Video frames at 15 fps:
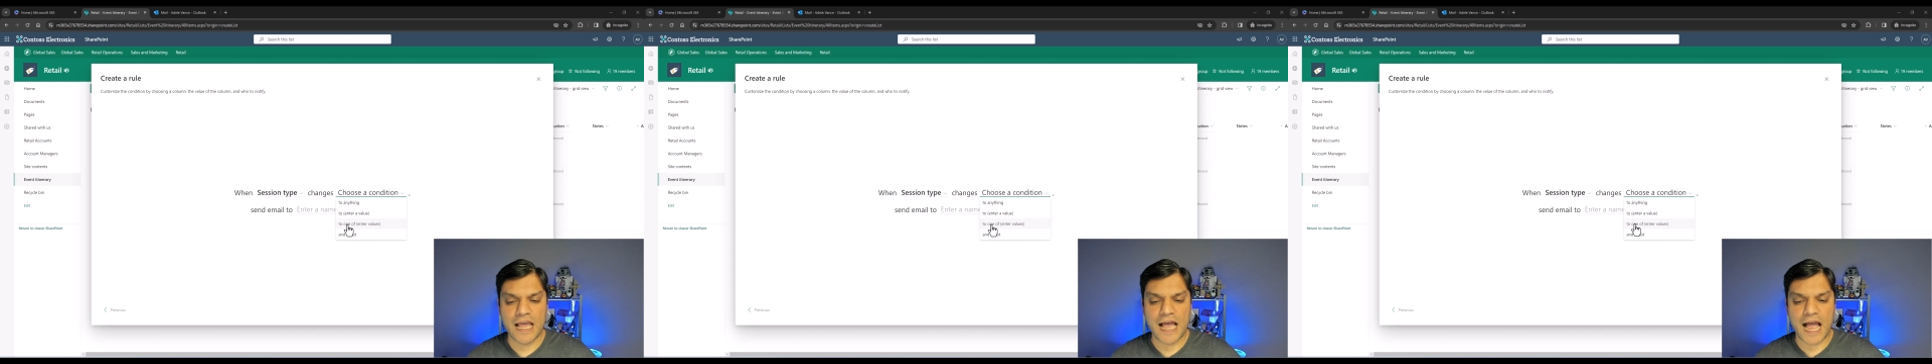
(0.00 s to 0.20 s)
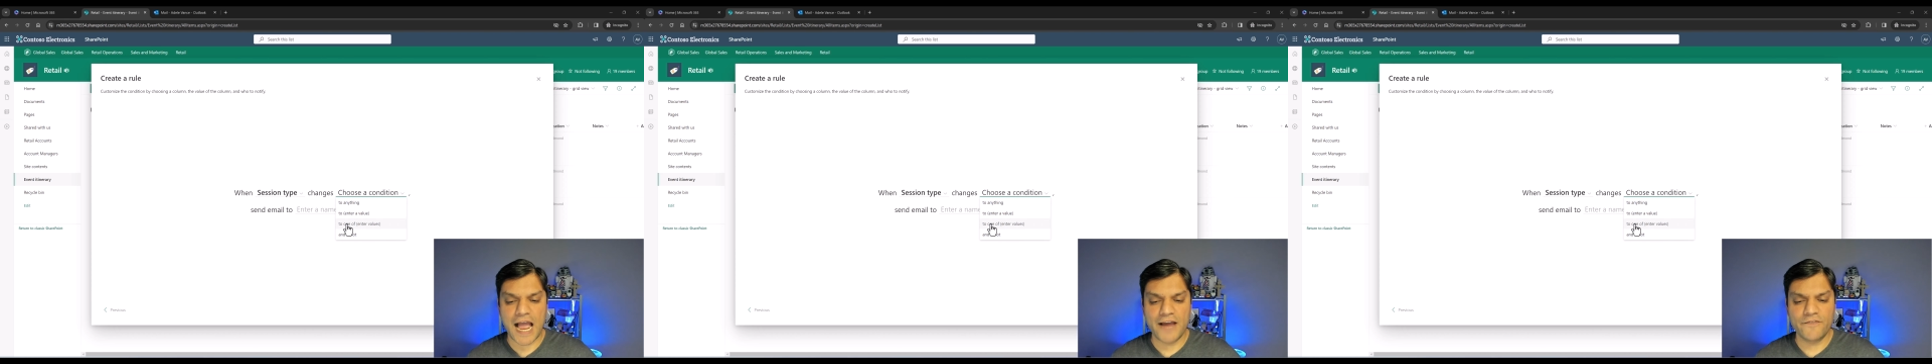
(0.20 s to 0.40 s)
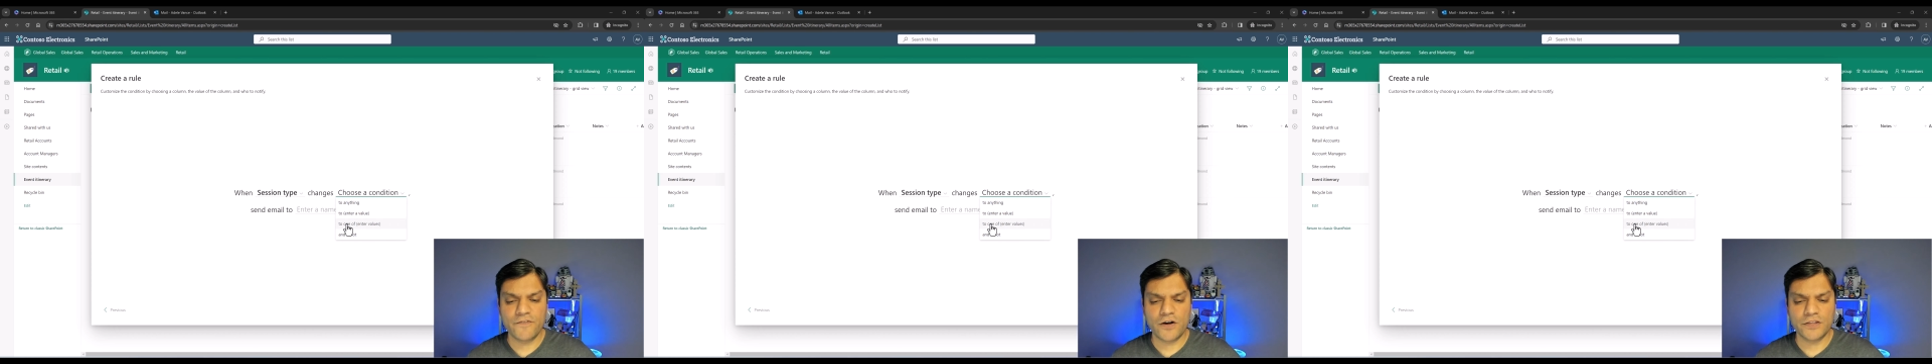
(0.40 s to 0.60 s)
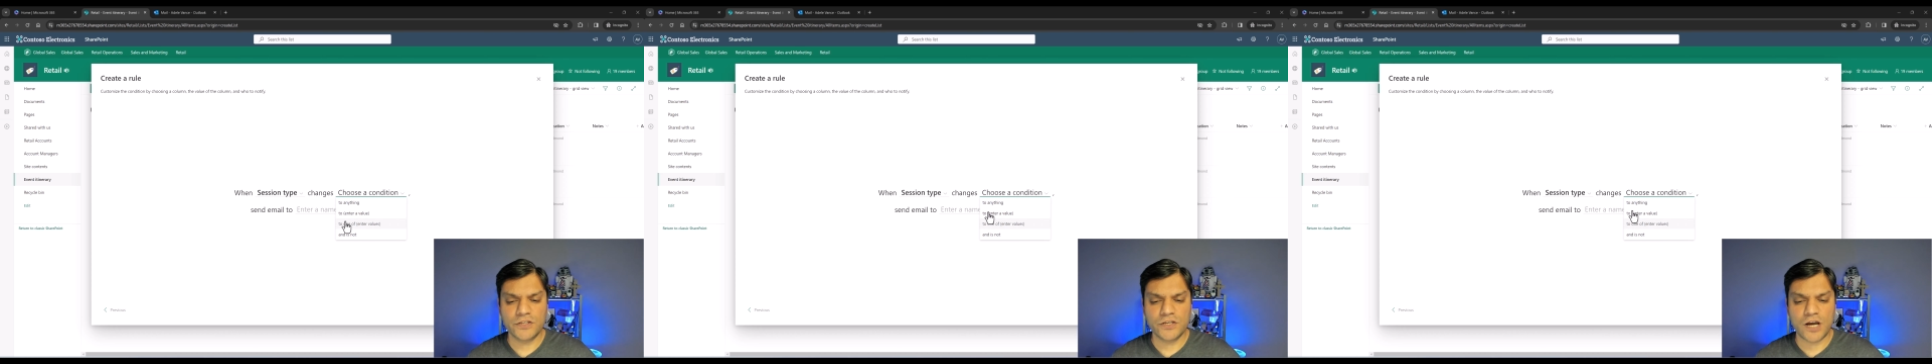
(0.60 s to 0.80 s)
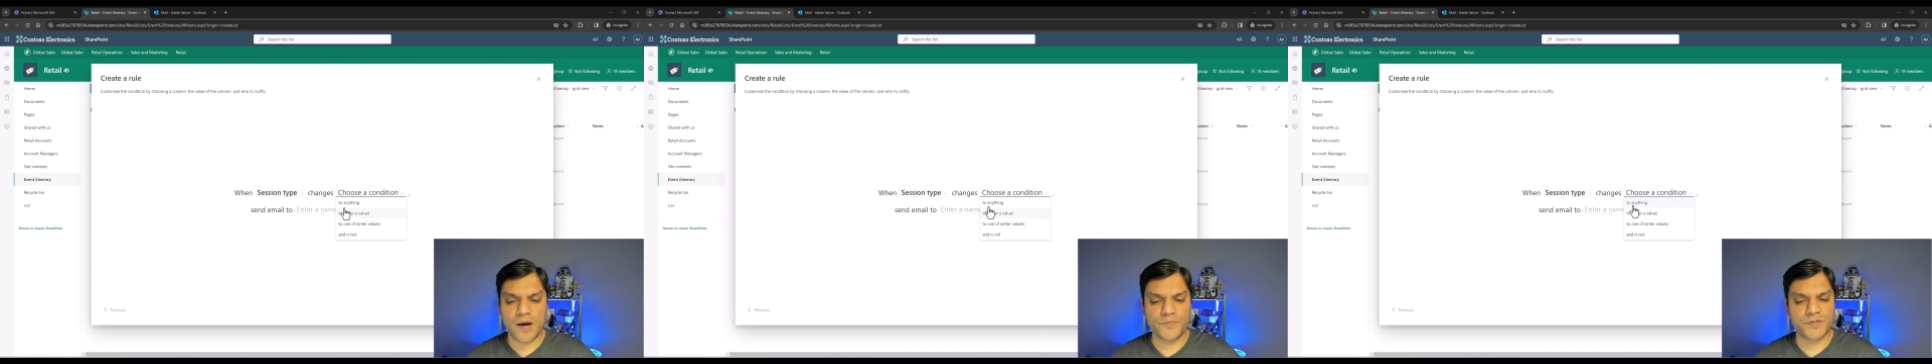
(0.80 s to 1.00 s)
I've got the
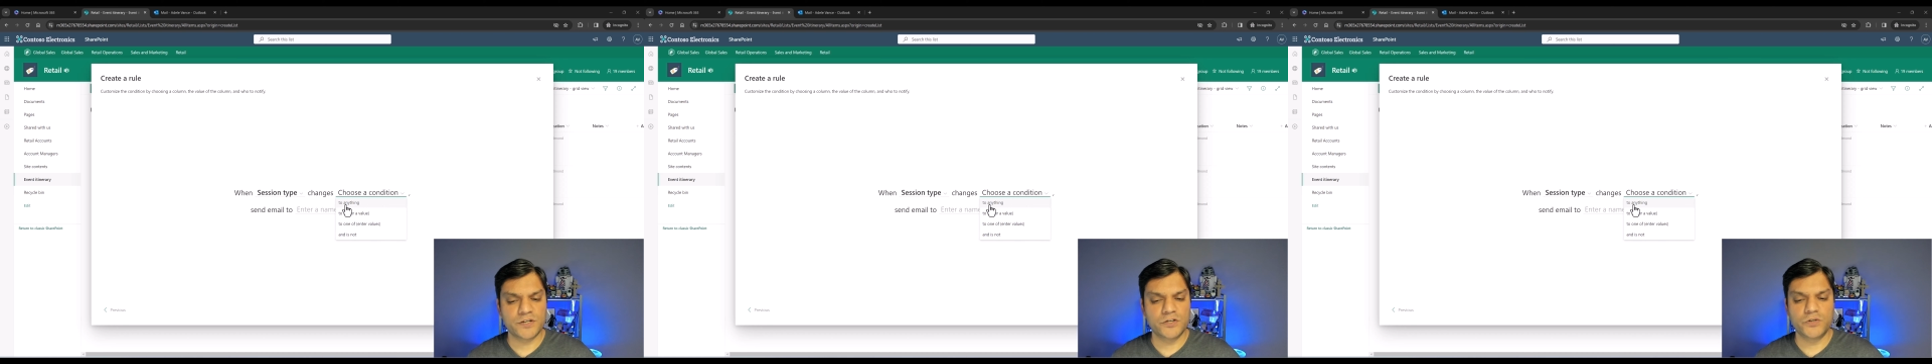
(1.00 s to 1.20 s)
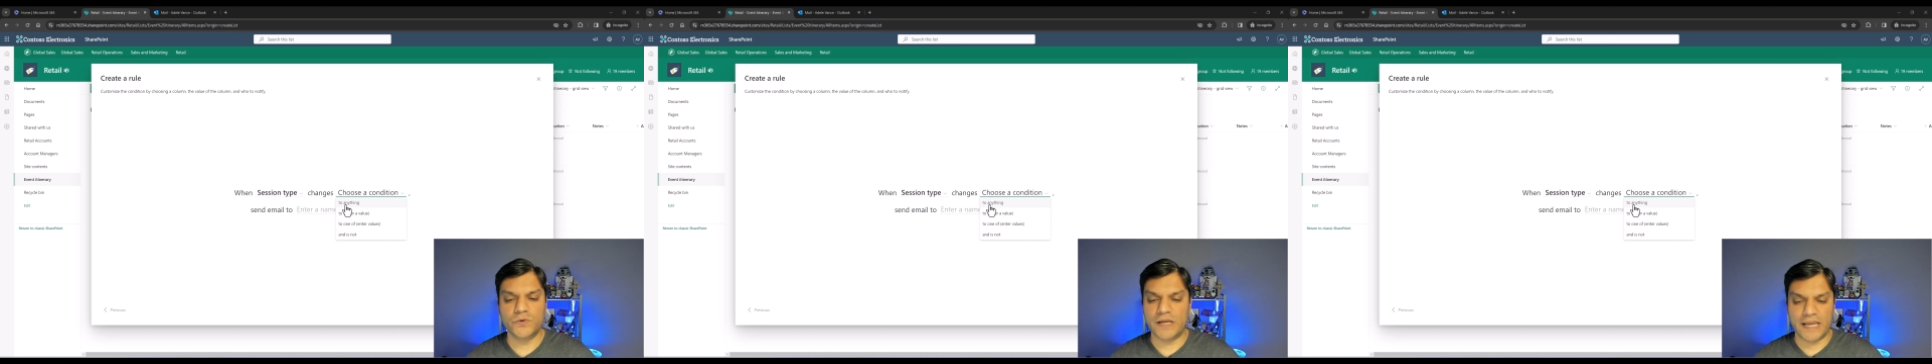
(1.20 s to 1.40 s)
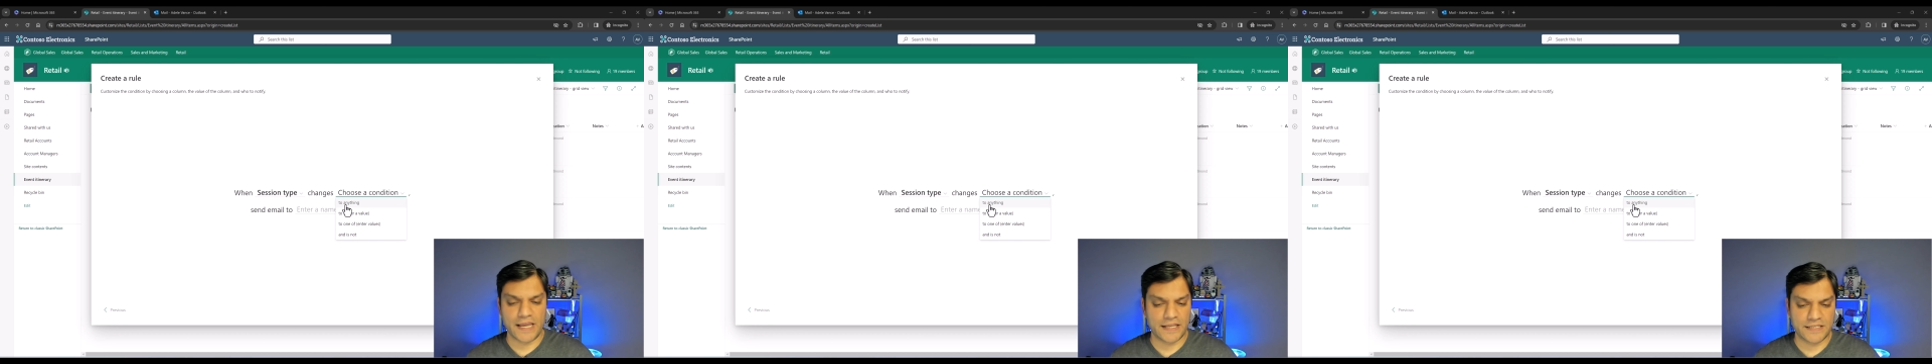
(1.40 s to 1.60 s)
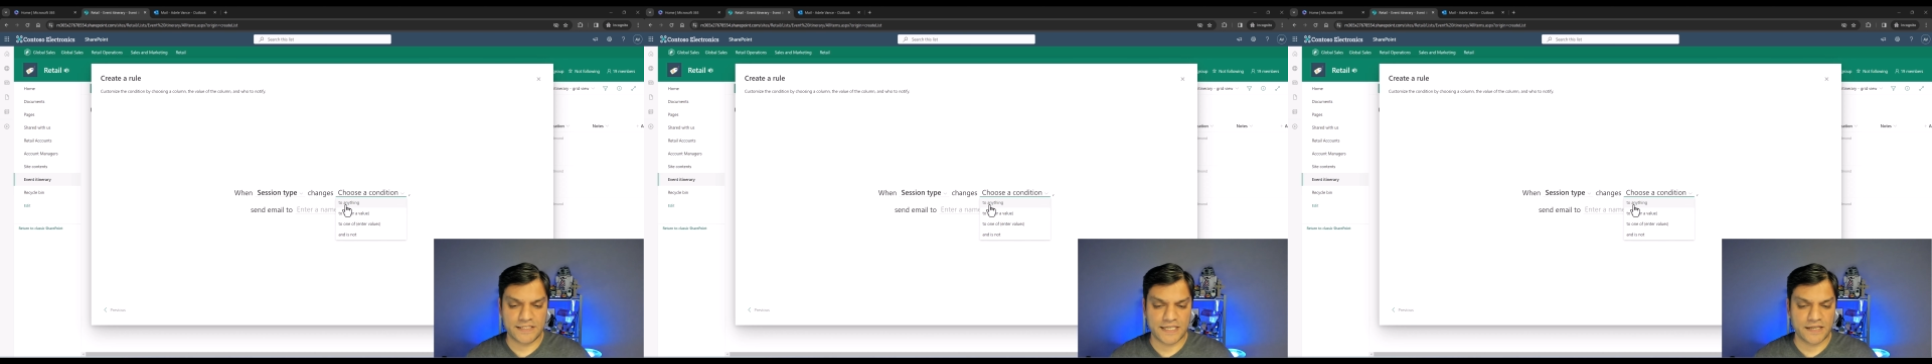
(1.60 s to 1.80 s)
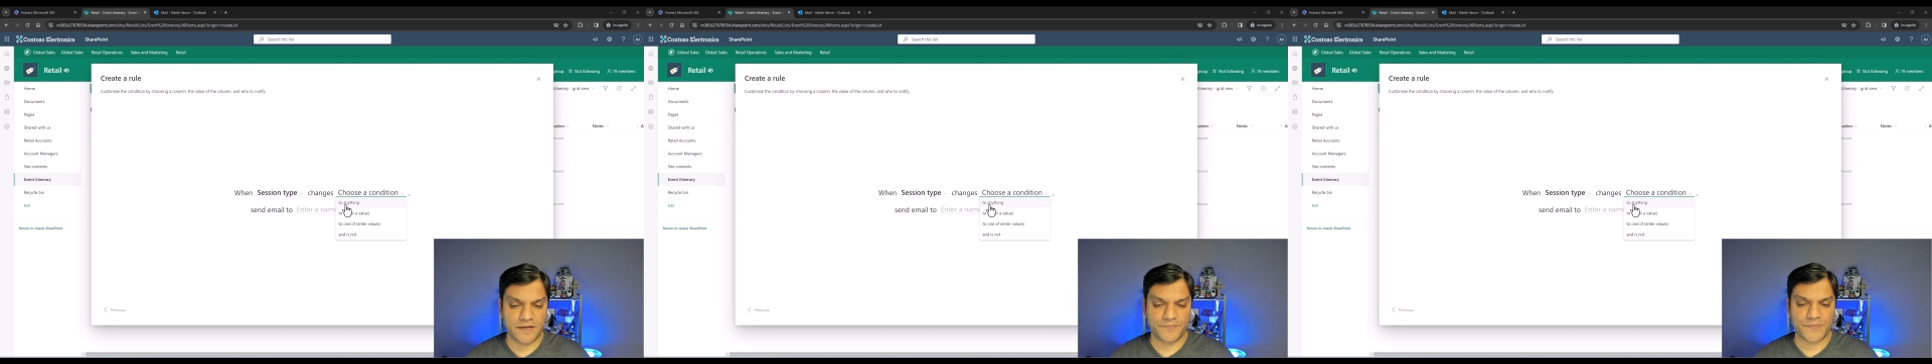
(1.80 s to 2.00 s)
option to say,